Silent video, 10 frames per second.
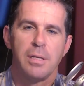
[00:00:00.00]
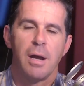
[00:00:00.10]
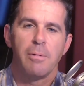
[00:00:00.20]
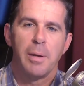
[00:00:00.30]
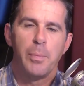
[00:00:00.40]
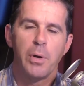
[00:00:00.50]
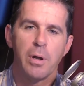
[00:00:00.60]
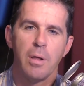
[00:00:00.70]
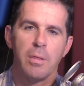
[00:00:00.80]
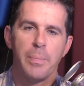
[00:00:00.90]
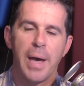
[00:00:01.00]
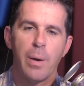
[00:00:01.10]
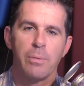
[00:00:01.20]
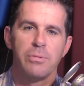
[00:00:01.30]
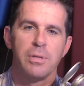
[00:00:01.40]
did not write a book called The
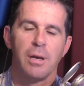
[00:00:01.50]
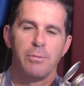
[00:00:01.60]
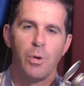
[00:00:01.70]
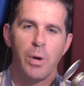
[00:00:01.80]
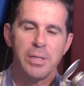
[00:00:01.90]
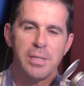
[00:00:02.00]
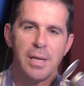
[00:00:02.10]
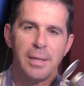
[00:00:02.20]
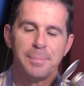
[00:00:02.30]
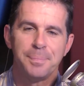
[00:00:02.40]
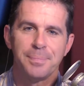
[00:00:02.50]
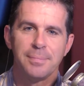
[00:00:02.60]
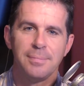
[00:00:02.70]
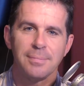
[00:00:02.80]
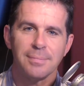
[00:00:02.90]
Power of Noise, did he?
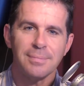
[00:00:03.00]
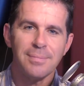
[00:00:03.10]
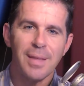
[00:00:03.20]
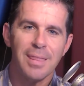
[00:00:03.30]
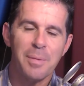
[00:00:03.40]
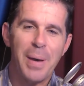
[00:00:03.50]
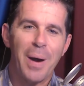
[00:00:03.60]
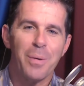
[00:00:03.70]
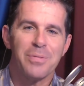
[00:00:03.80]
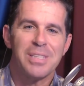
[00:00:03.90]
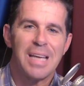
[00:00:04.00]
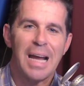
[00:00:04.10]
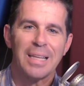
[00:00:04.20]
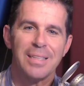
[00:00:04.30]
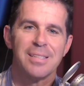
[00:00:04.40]
The Power of
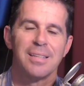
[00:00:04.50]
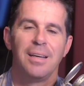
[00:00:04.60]
Silence.